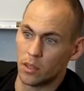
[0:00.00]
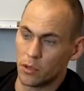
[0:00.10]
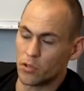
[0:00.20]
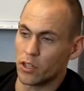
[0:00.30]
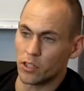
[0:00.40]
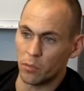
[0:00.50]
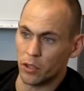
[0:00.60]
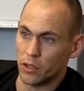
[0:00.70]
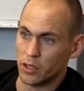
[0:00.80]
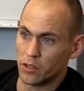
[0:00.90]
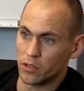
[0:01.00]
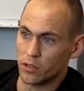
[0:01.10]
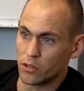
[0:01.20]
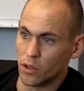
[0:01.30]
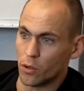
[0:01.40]
demonstrated abilities,
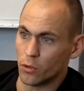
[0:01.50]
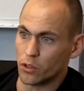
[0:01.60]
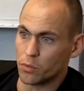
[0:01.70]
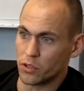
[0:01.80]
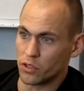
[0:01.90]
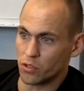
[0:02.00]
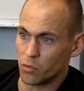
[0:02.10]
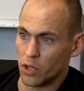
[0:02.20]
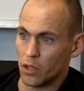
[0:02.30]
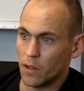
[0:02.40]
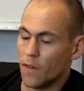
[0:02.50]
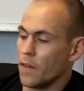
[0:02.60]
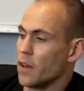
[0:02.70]
you know, to hold those positions well.